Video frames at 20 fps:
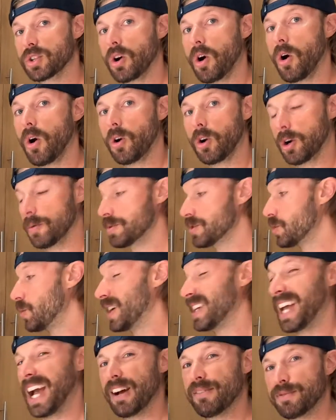carbs so
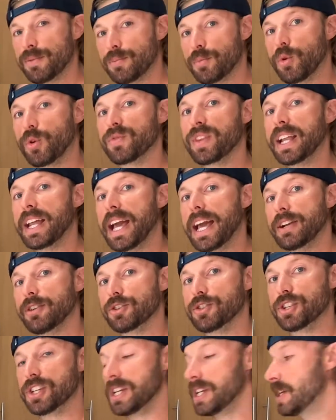I can have more of that energy